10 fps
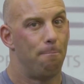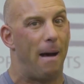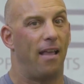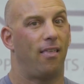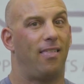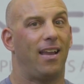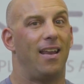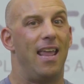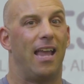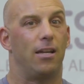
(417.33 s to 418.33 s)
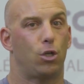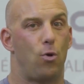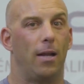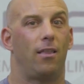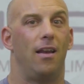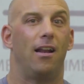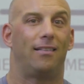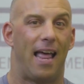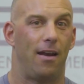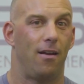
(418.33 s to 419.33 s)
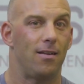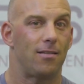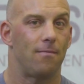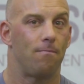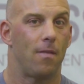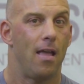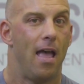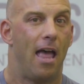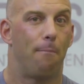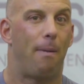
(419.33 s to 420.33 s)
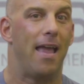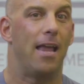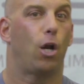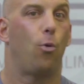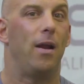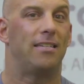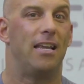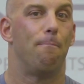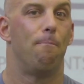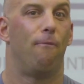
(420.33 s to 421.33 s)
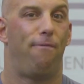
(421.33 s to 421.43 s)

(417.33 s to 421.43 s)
by thickening and strengthening the tendons, and by increasing